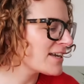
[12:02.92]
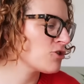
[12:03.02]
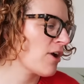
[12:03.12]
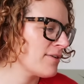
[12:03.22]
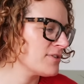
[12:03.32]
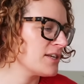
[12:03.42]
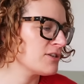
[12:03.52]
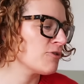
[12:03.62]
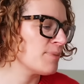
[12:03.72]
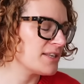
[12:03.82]
trousers
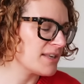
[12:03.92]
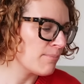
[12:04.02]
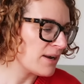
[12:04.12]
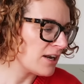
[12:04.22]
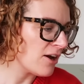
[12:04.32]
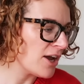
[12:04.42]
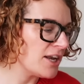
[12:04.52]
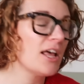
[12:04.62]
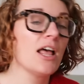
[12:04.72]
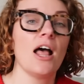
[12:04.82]
from the assembly
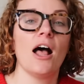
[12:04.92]
line.